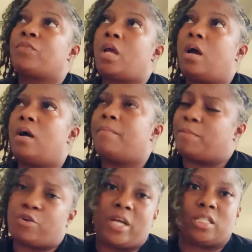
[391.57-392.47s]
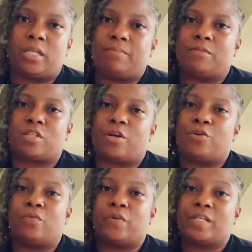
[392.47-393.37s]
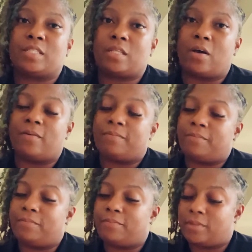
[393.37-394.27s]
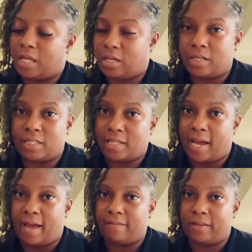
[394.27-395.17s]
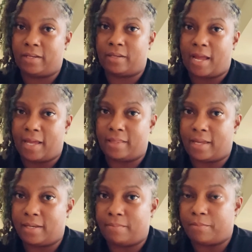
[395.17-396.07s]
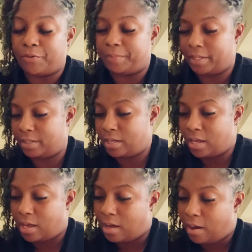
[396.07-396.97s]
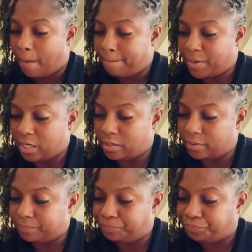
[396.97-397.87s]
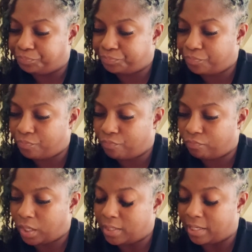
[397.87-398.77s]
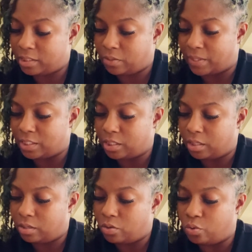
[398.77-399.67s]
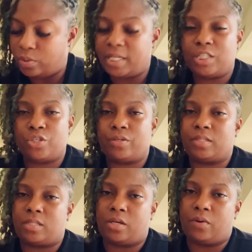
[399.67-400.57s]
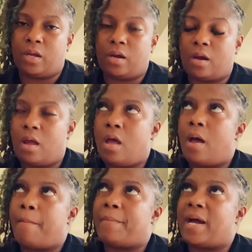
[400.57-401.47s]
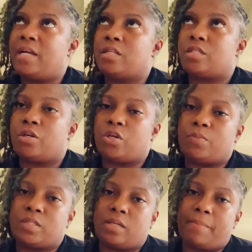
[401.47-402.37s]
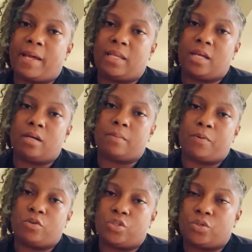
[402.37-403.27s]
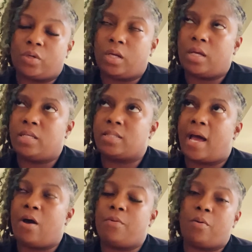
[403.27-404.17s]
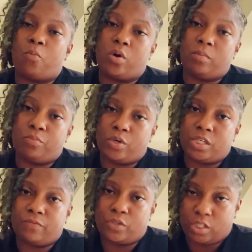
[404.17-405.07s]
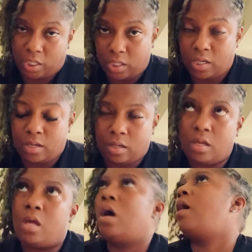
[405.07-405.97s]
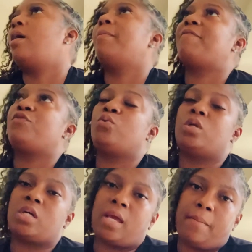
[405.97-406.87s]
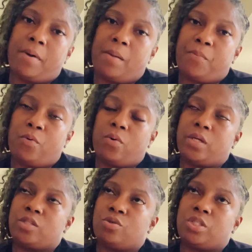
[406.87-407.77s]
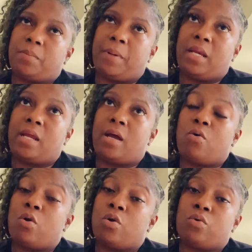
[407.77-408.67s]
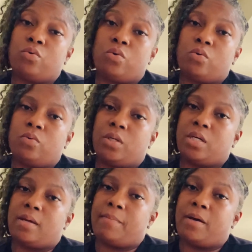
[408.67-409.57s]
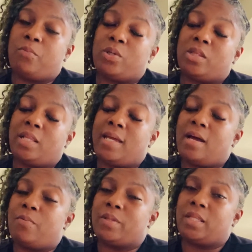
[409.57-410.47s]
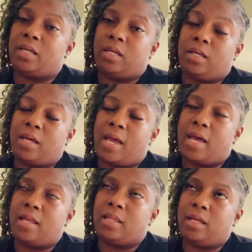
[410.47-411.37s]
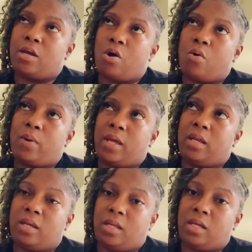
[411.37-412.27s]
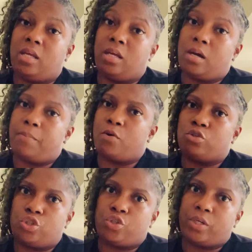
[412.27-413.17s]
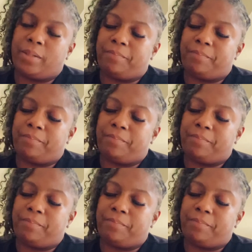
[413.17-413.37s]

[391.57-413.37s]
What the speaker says: I'm trashing it and starting over. So thank goodness I haven't had that moment. But next question. Who did your interior? My interior was done by Leon Upholstery. He's out in Woodbridge, Virginia. If you look him up on social media or Google, look him up with Leon with the E. Leone Upholstery.